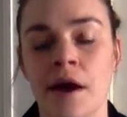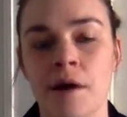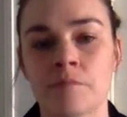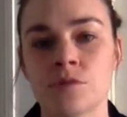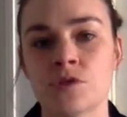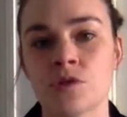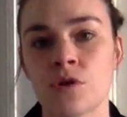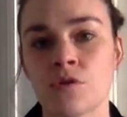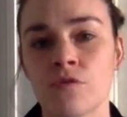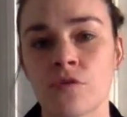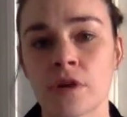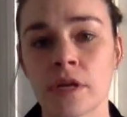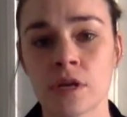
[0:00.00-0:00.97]
So
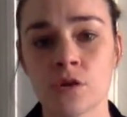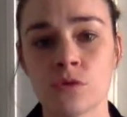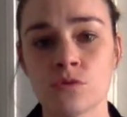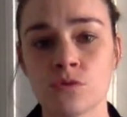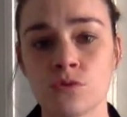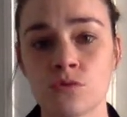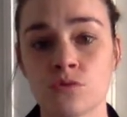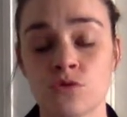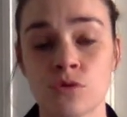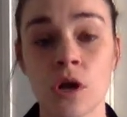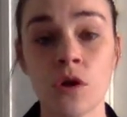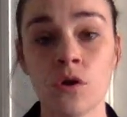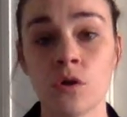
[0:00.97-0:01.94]
for kiddos who
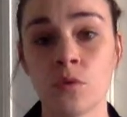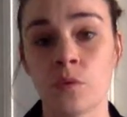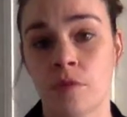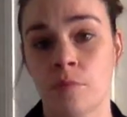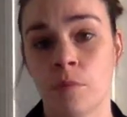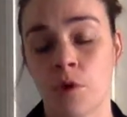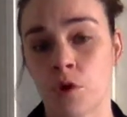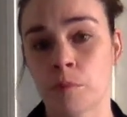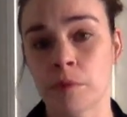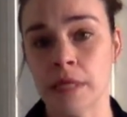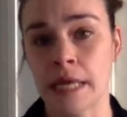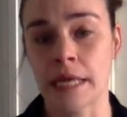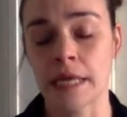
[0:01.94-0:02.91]
struggle with motor
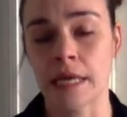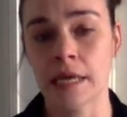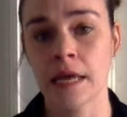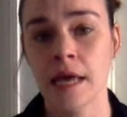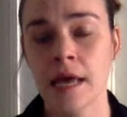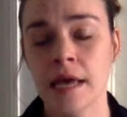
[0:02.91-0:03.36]
planning,